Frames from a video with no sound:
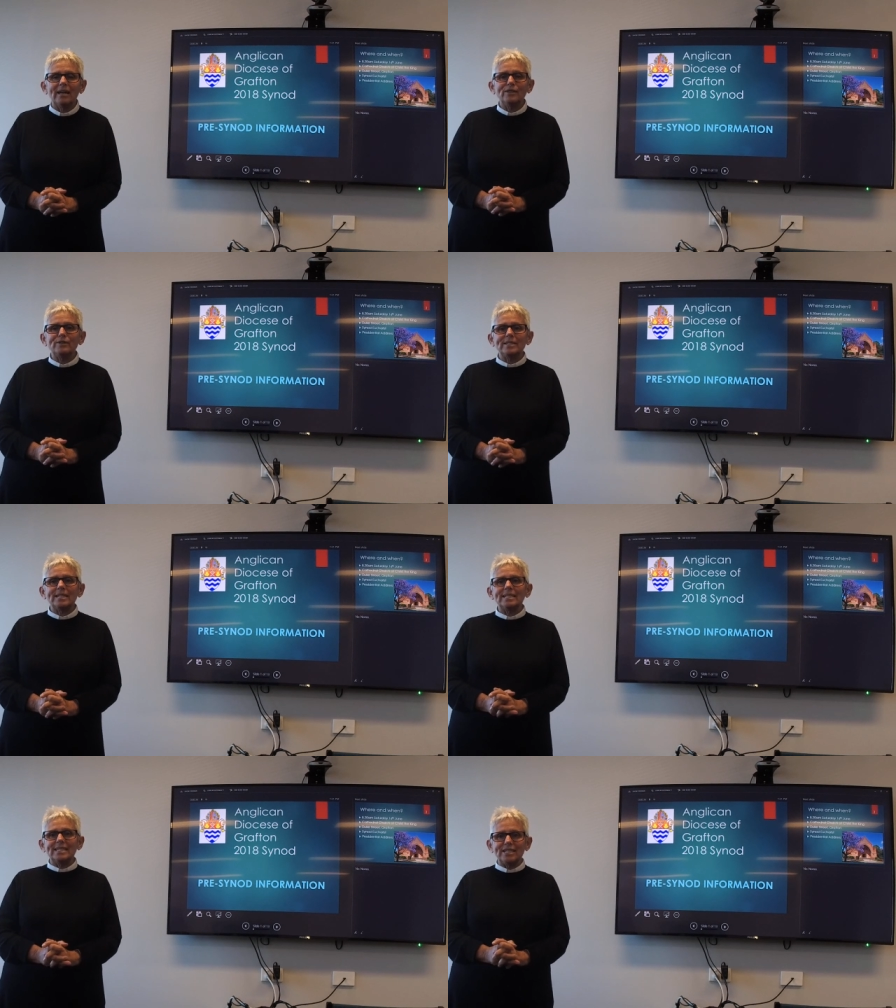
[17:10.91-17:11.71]

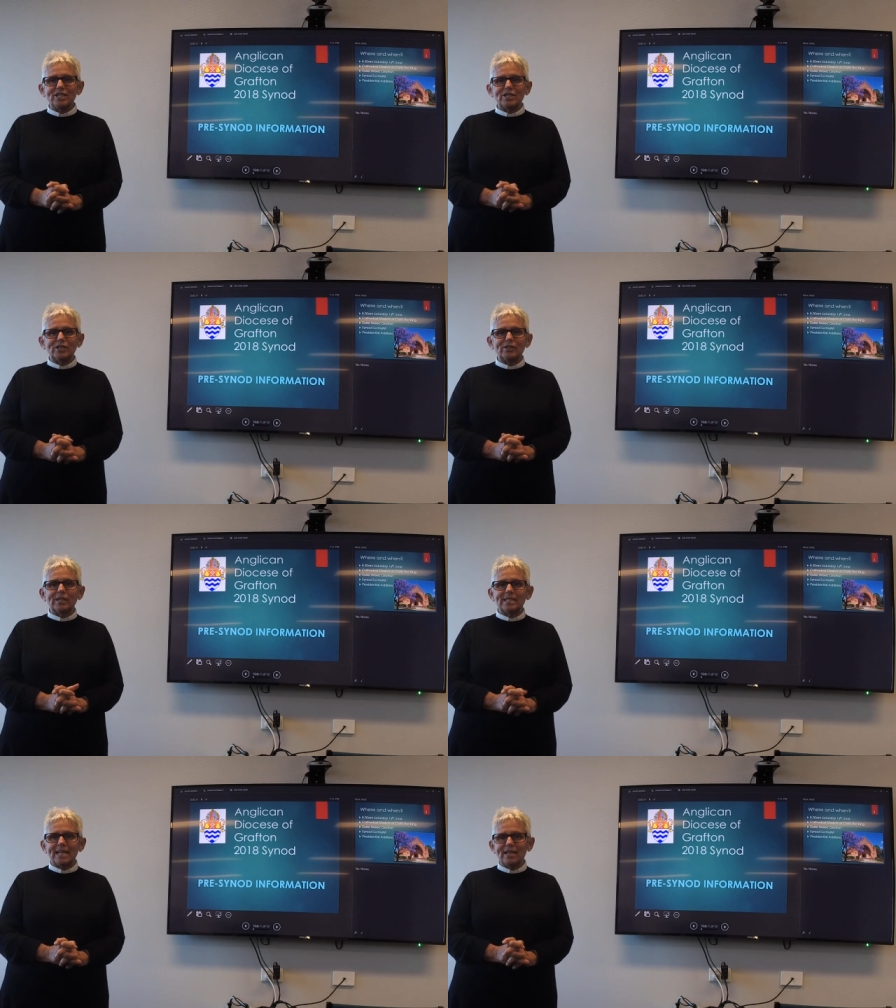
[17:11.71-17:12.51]
using
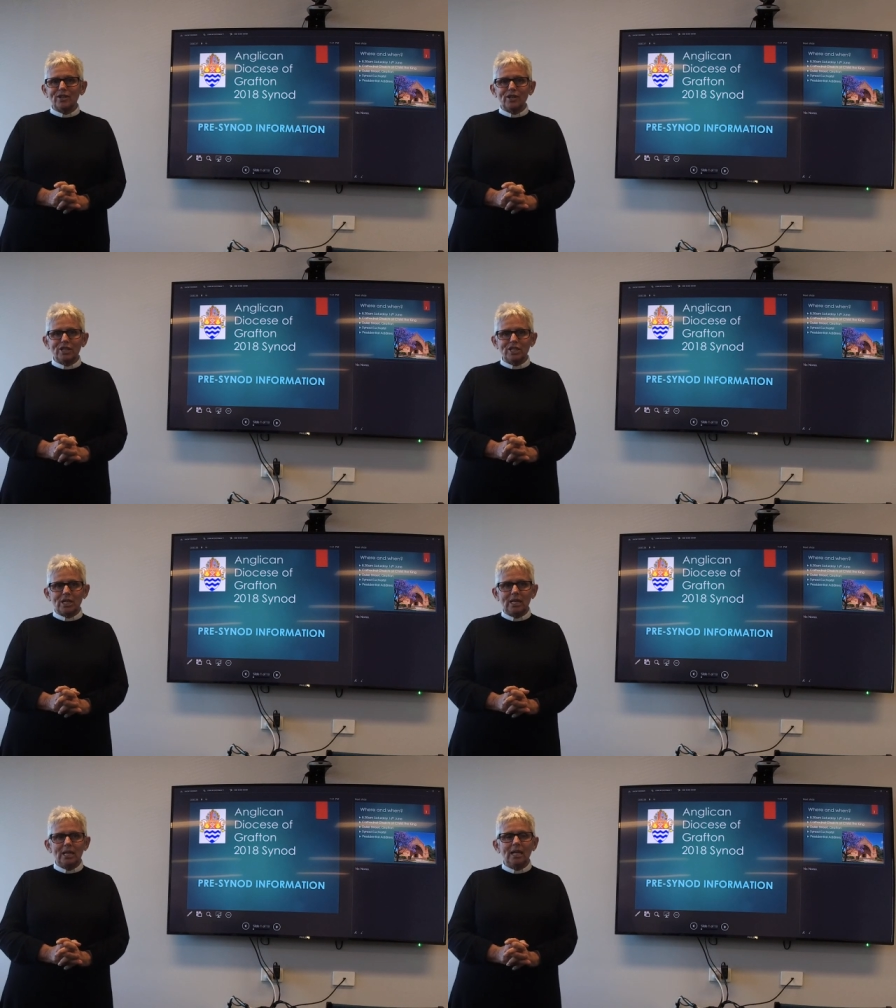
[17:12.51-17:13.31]
digital
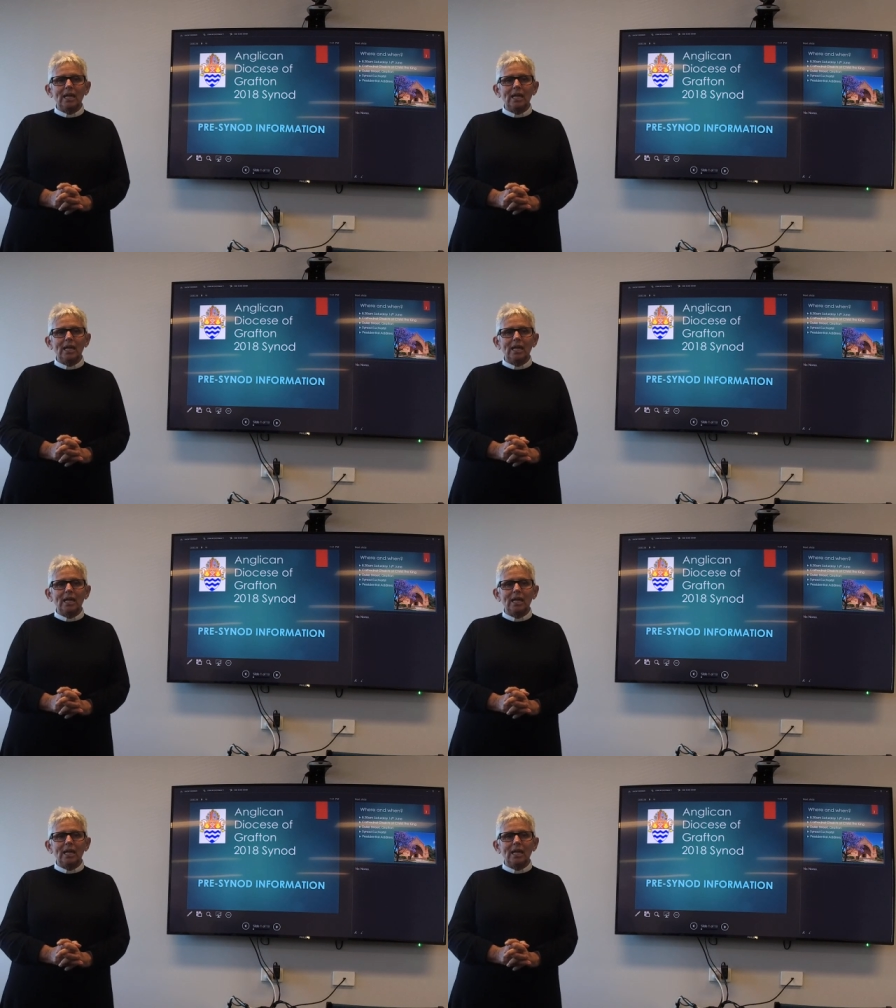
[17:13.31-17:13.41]
technology.